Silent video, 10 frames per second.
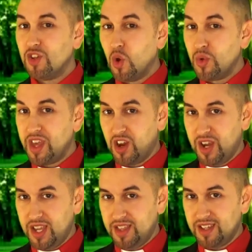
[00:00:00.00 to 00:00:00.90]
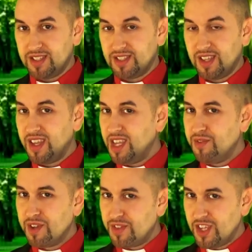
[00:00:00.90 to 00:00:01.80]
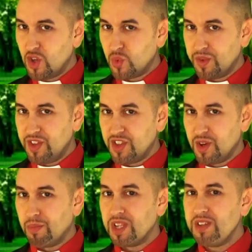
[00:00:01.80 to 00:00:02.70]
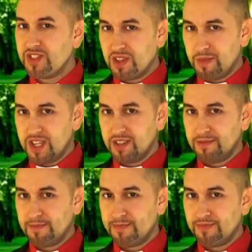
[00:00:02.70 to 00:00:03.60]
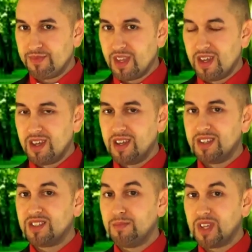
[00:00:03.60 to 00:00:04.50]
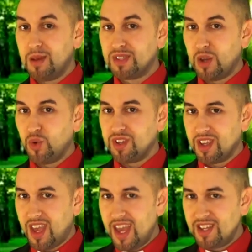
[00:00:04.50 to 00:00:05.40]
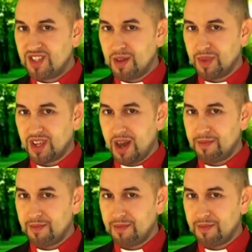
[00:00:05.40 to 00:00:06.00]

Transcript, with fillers: know they are atheists, even if they don't reveal their beliefs to me. Sometimes I will engage them in